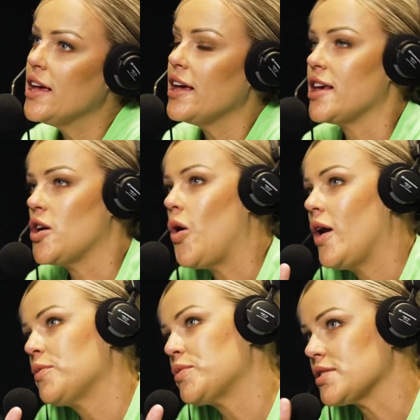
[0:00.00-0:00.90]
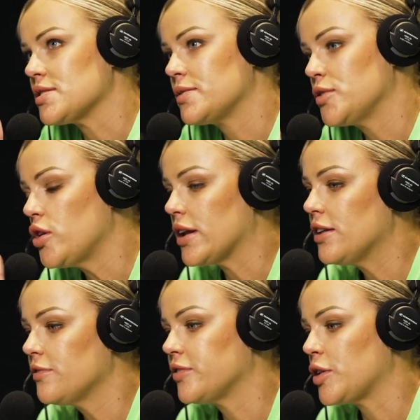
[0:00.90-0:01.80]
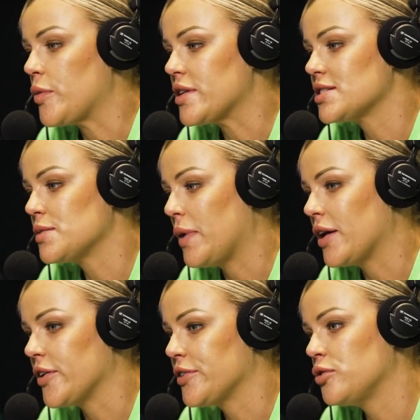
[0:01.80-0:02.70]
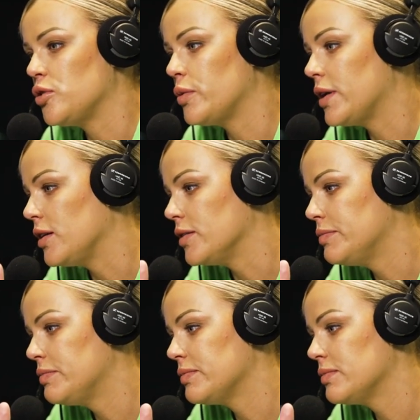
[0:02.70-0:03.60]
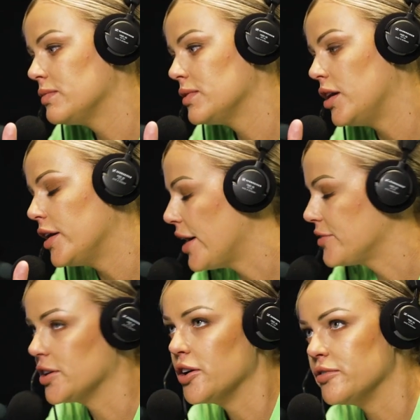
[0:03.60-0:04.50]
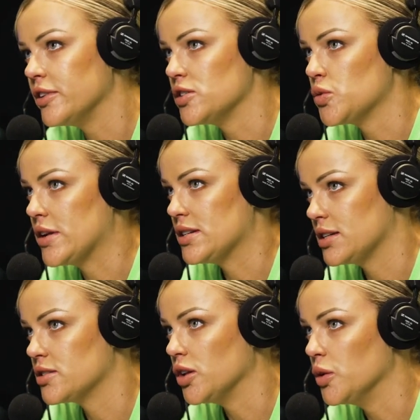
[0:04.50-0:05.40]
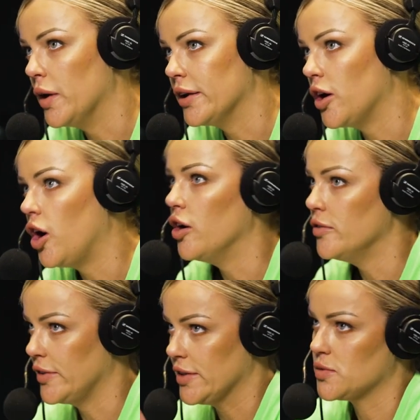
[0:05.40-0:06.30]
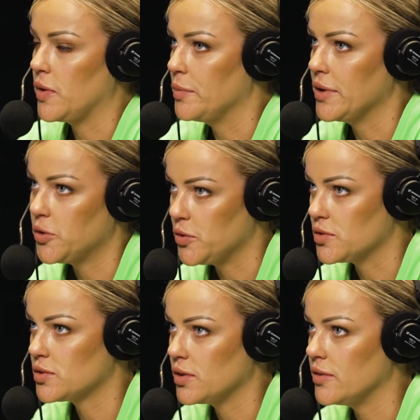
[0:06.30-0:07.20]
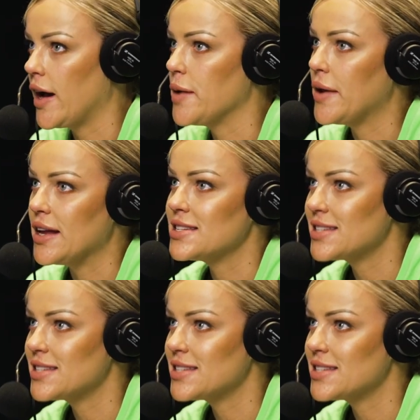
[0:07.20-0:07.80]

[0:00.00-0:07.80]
and I was not influenced, but I thought well I have to go for this $26 one over this one because of A, B, and